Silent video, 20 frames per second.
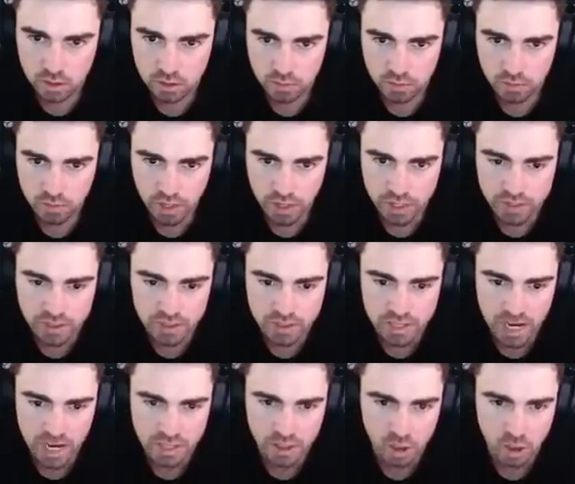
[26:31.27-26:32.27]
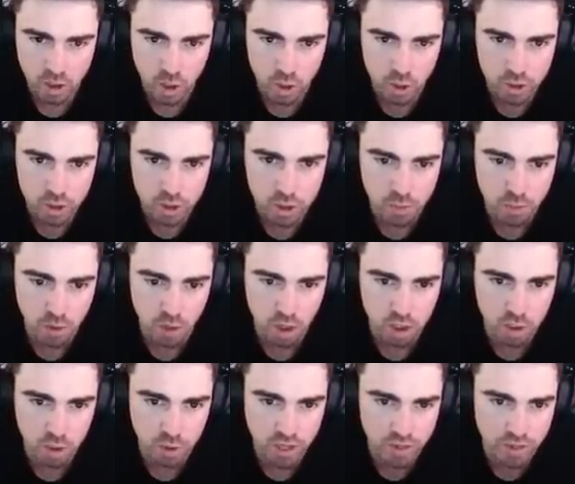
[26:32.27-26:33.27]
Finds the Talon. Ghost is
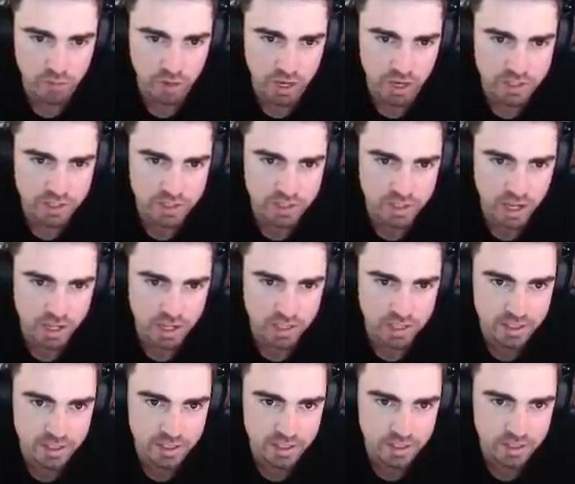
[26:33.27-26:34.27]
proc. Look how fast this guy is.